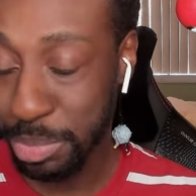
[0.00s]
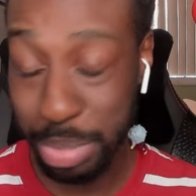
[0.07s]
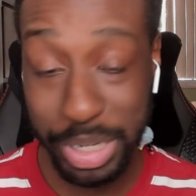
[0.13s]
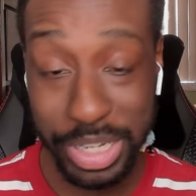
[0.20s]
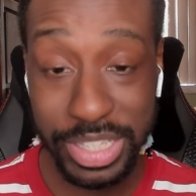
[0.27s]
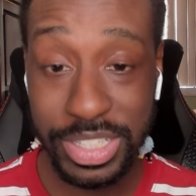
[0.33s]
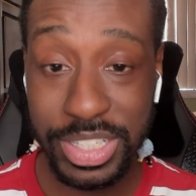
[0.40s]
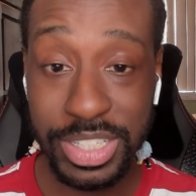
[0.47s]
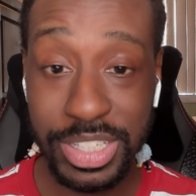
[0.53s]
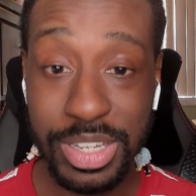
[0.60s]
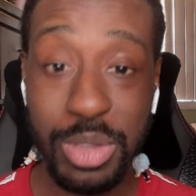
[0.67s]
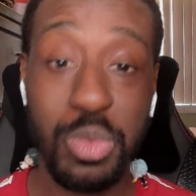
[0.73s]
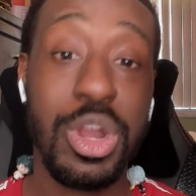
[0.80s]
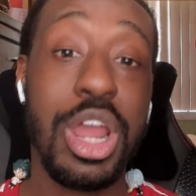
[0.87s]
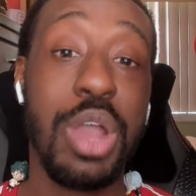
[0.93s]
But
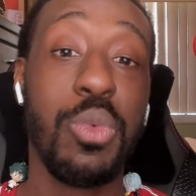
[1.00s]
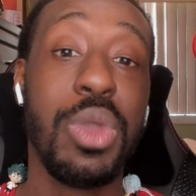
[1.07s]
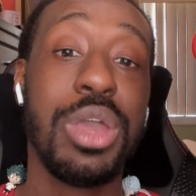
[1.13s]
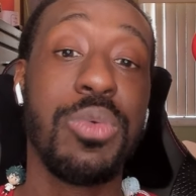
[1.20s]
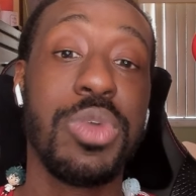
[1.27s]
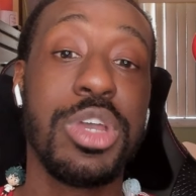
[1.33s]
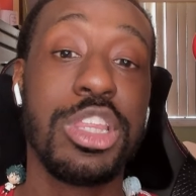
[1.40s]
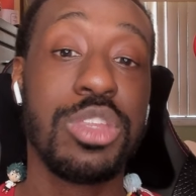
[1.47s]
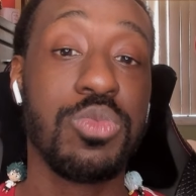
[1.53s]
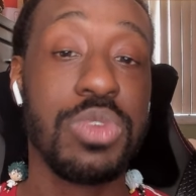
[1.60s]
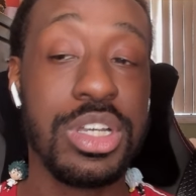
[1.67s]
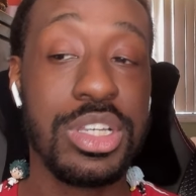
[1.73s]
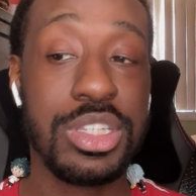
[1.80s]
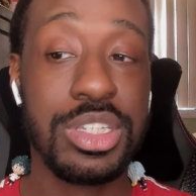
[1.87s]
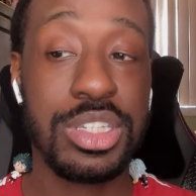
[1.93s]
what I went with
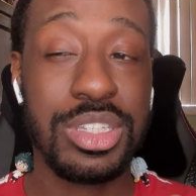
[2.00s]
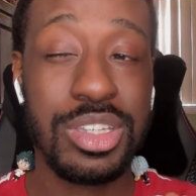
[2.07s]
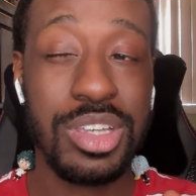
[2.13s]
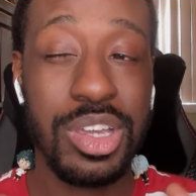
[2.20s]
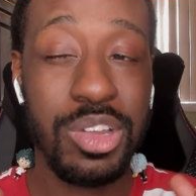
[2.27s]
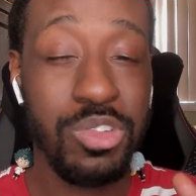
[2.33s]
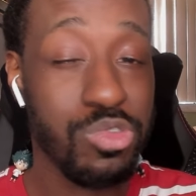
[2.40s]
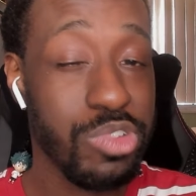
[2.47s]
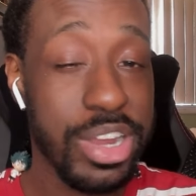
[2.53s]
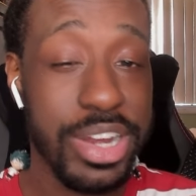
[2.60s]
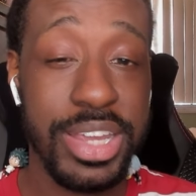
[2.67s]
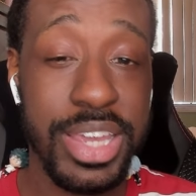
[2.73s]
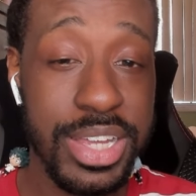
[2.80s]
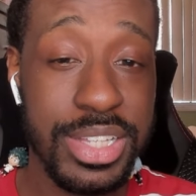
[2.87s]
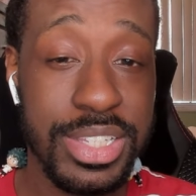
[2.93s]
was
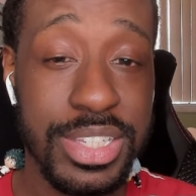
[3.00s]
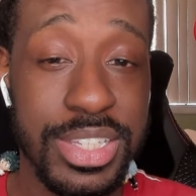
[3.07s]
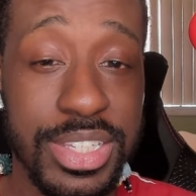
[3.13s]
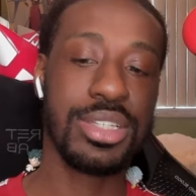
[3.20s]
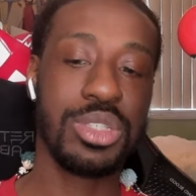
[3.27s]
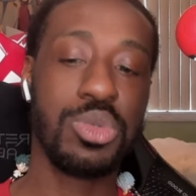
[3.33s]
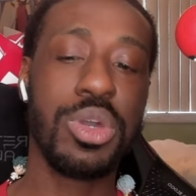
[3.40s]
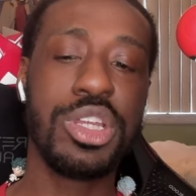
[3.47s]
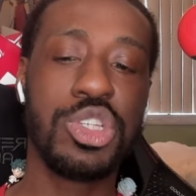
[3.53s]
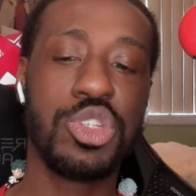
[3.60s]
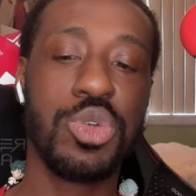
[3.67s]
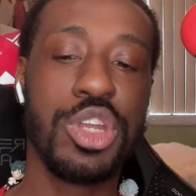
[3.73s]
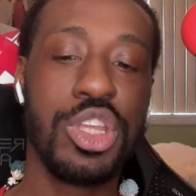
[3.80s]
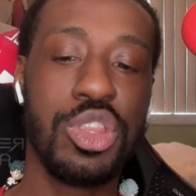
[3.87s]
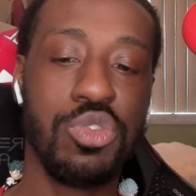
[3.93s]
Renegades
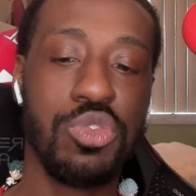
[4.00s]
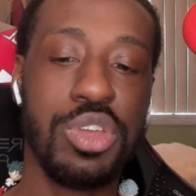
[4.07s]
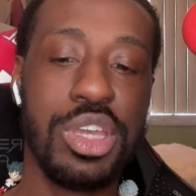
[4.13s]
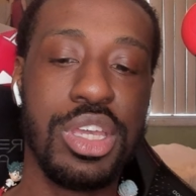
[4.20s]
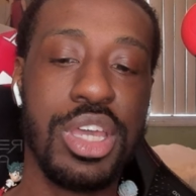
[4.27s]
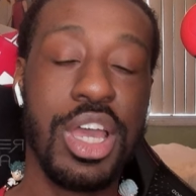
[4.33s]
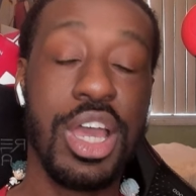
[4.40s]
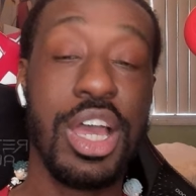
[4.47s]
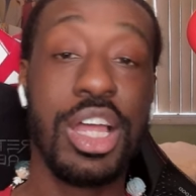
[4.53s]
2023